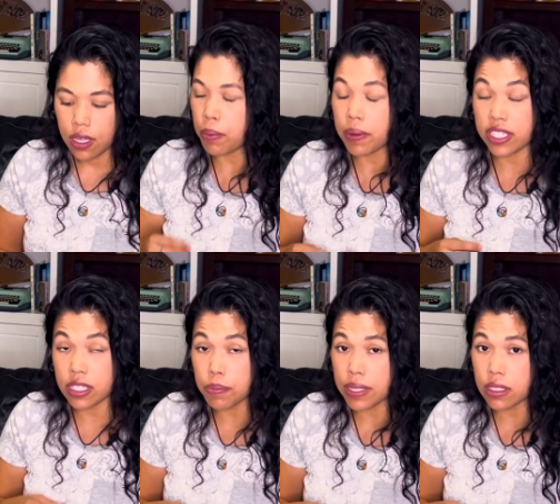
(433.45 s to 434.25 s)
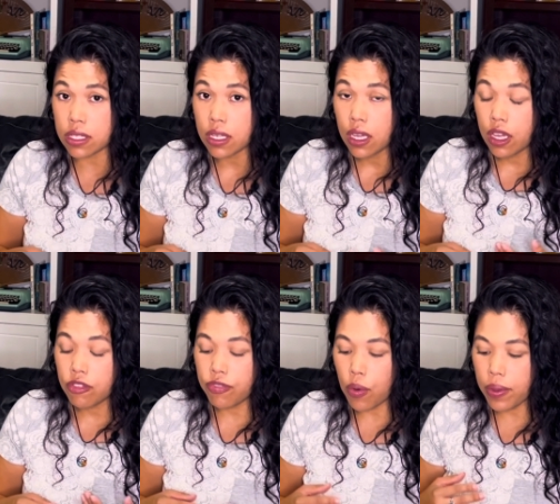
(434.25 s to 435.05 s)
Participants
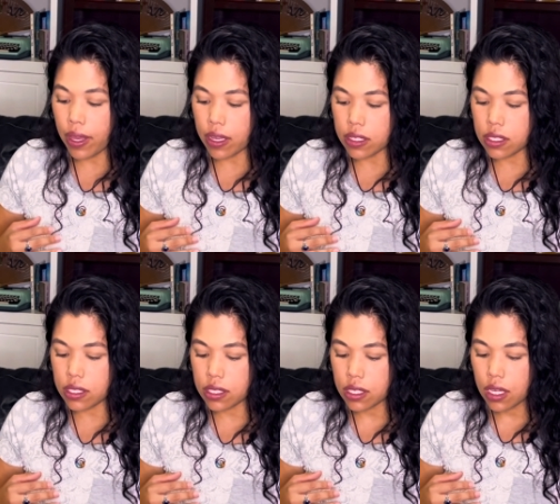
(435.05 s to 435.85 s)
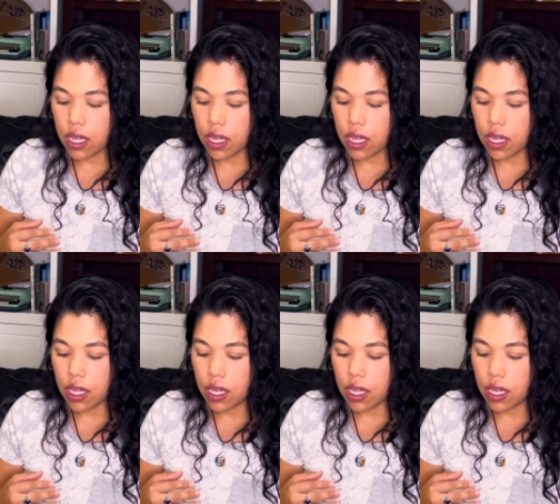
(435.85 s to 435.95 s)
focus